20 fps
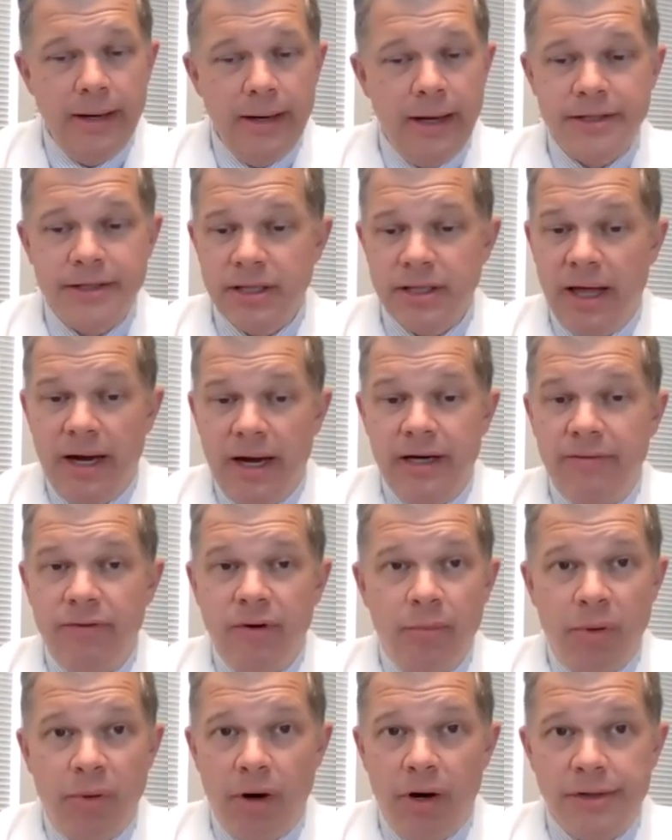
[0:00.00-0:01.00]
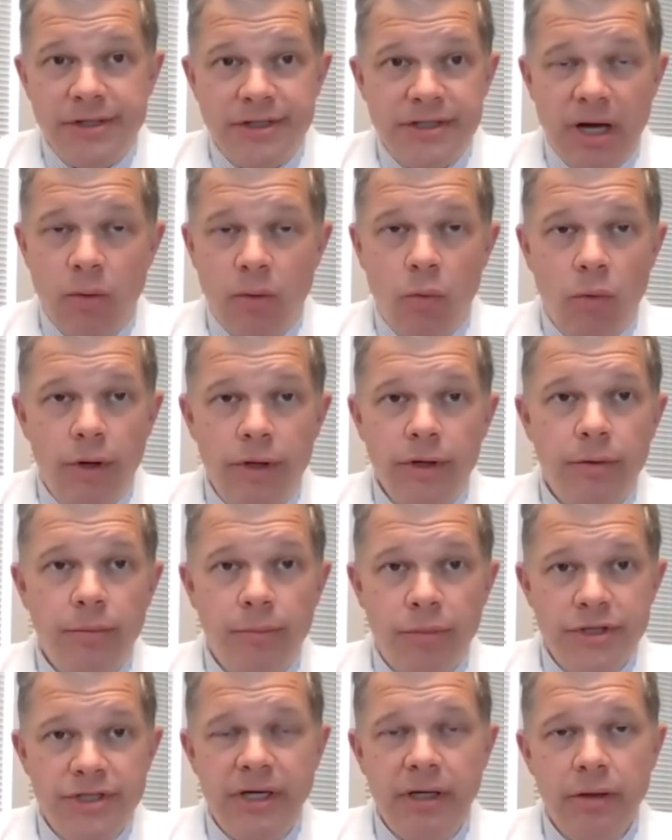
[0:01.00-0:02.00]
And it's a lot of different parts. It's not one
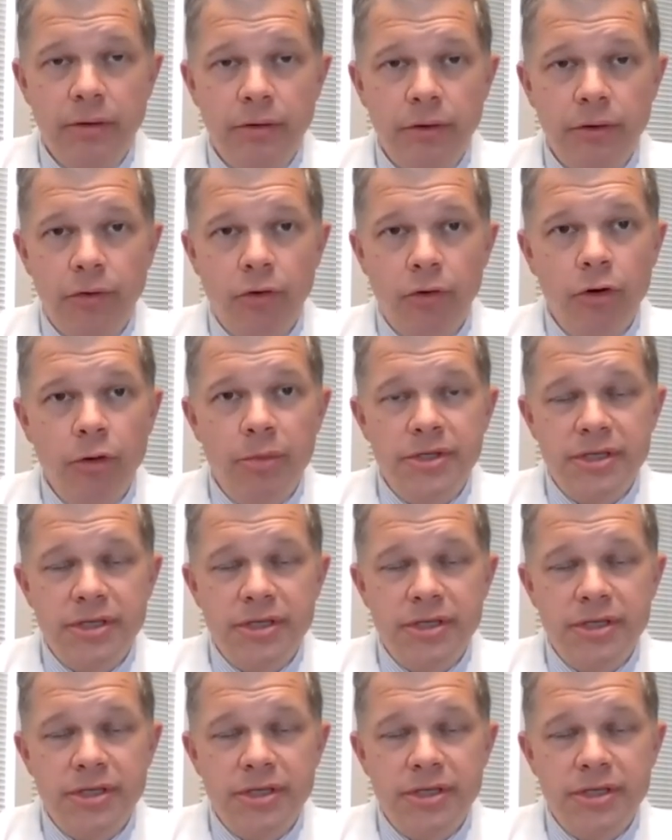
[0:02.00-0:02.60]
particular group.